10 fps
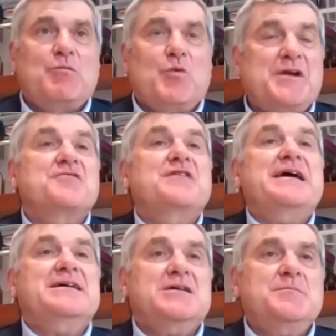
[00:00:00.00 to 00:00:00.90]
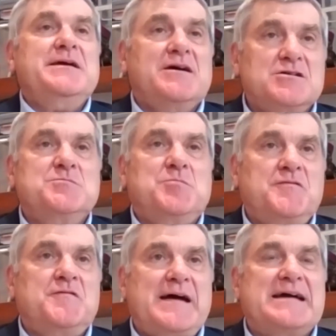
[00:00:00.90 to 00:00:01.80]
When are they going to be
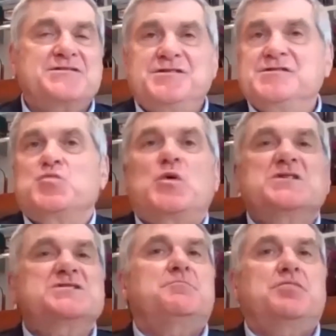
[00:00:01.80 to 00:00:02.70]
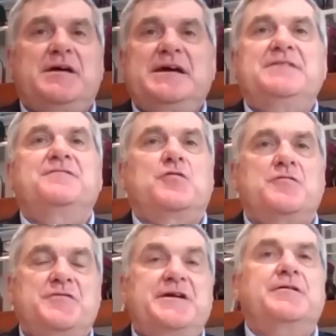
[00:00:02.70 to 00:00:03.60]
eligible for vaccines? What's the plan
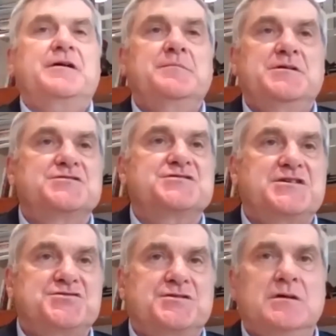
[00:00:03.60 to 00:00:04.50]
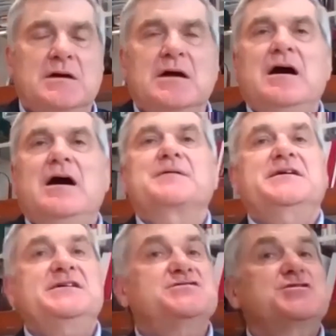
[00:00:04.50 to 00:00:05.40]
for their immunization?
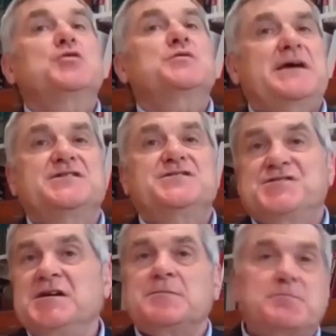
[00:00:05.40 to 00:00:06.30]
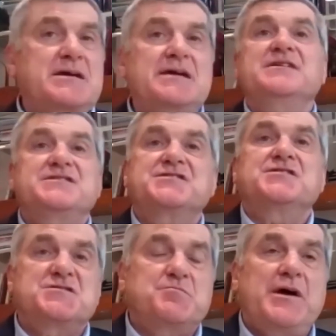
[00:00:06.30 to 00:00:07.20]
Kids don't get as sick, but can they
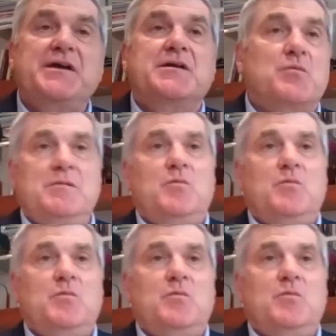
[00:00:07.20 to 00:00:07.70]
still spread it?